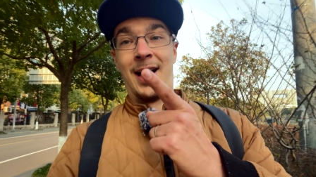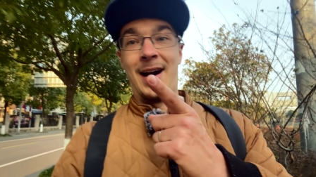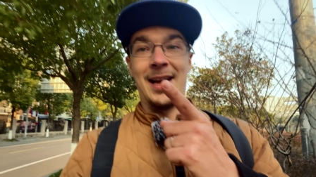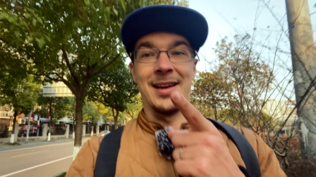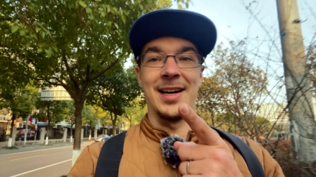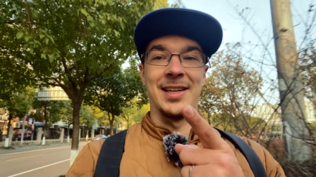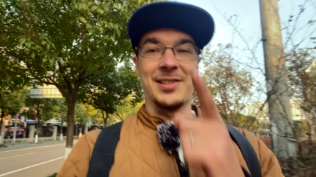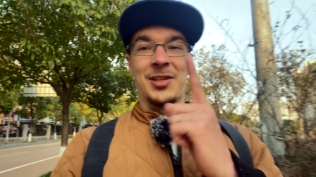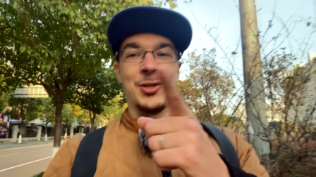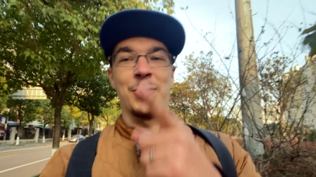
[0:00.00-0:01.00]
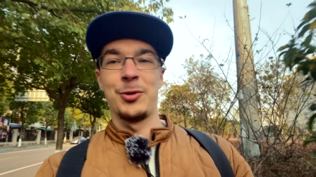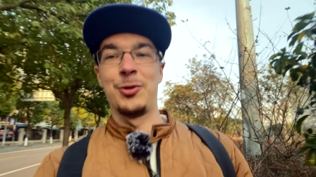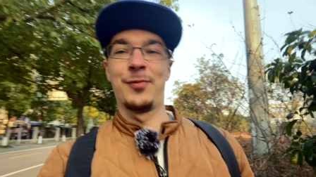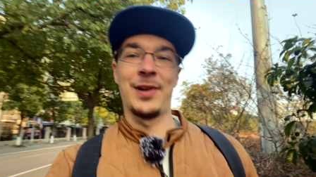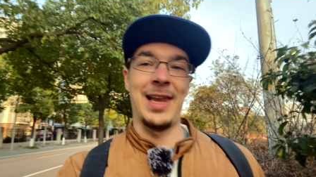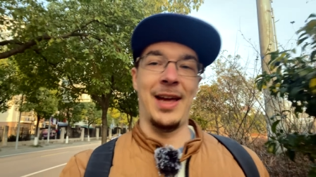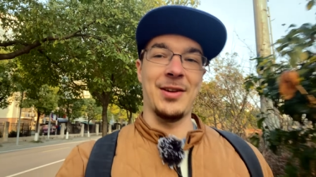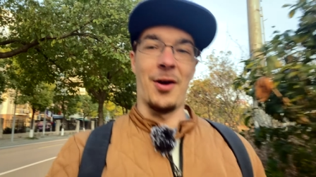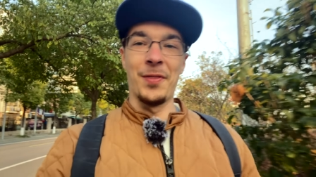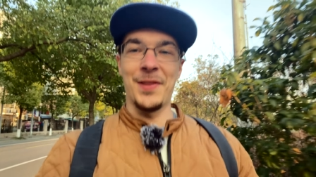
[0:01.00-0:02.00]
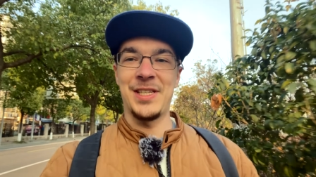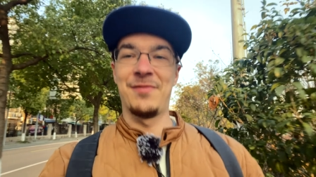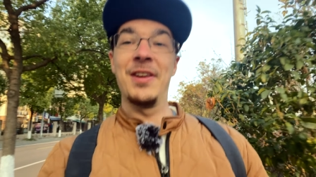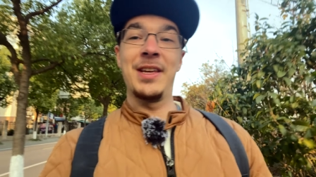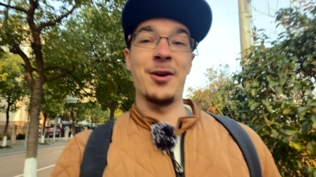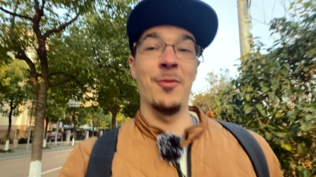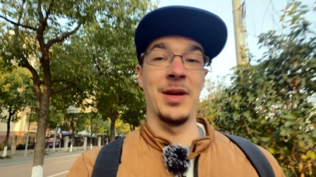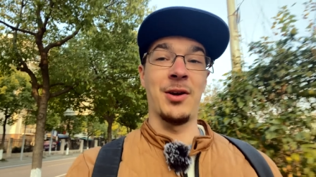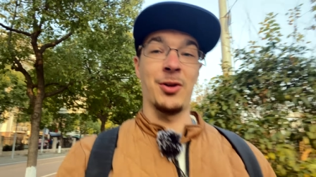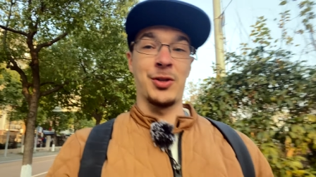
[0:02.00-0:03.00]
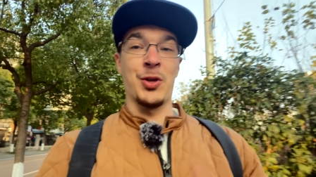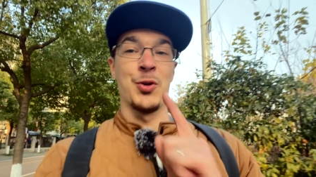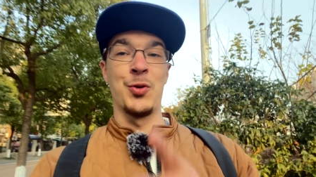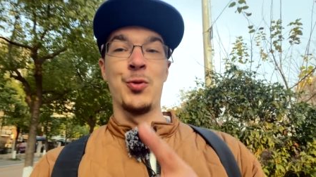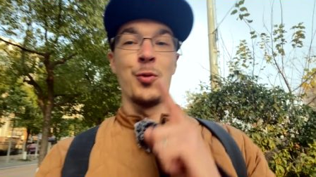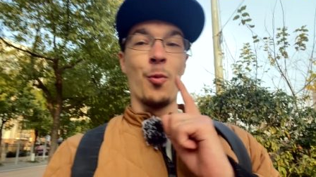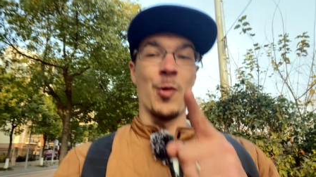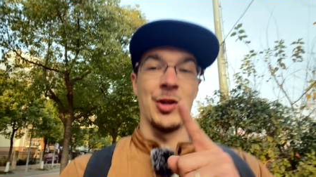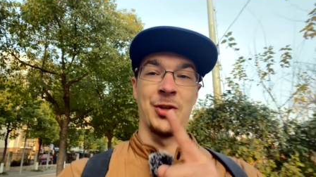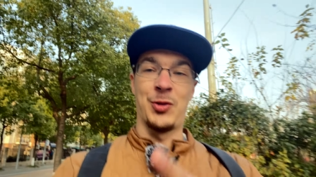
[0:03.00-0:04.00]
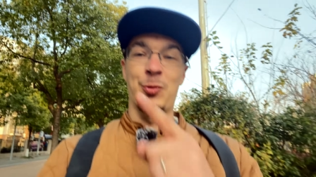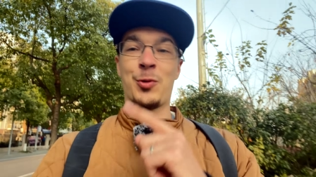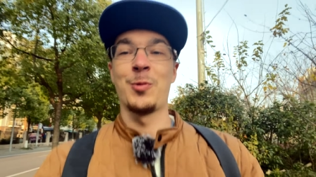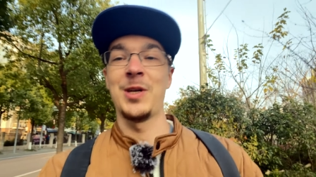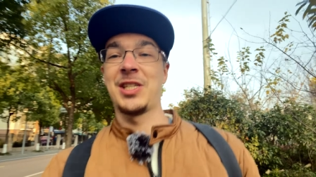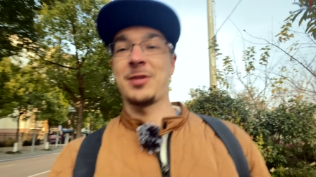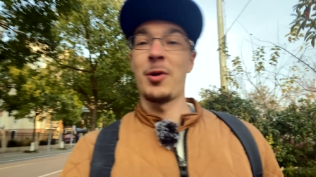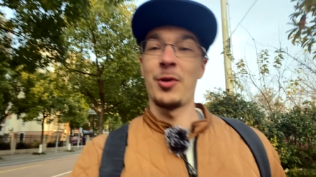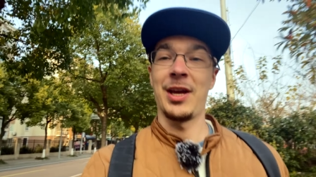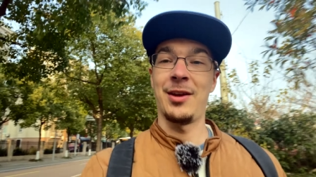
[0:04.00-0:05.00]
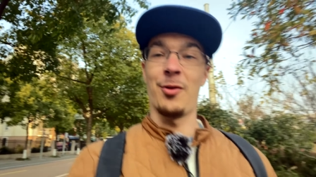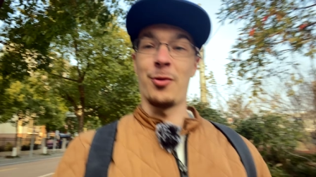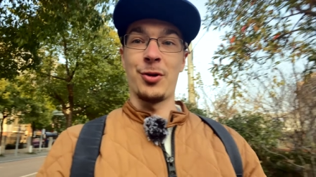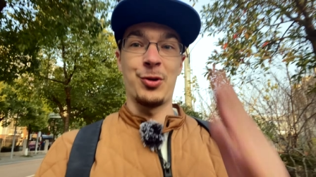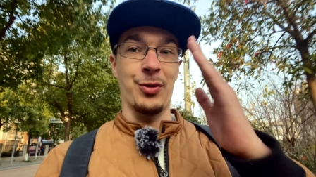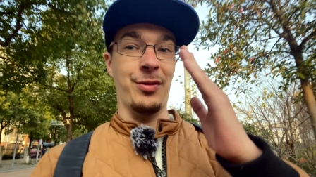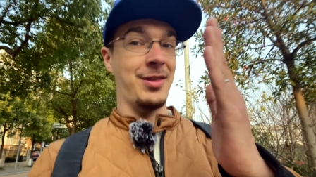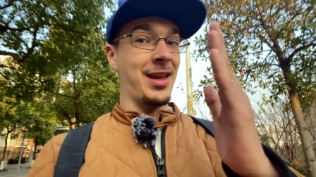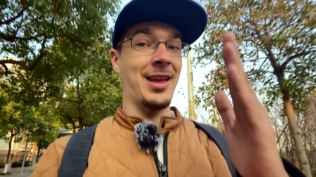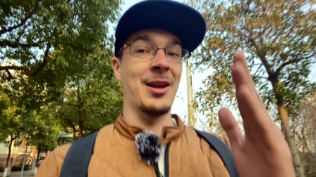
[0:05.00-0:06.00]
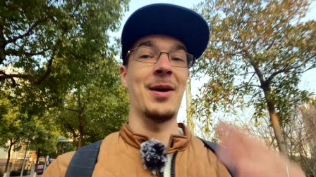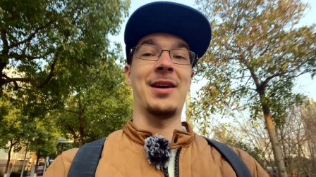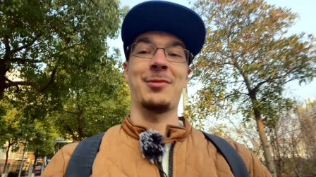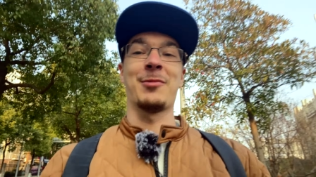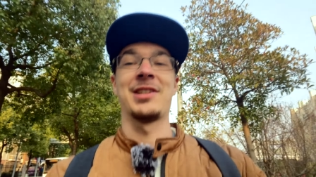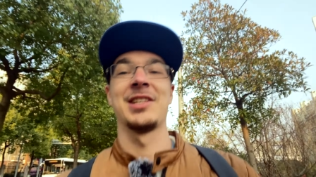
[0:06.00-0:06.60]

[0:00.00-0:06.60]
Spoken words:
Hi guys, so you've clicked on this video because you want to quit smoking or you're thinking about quitting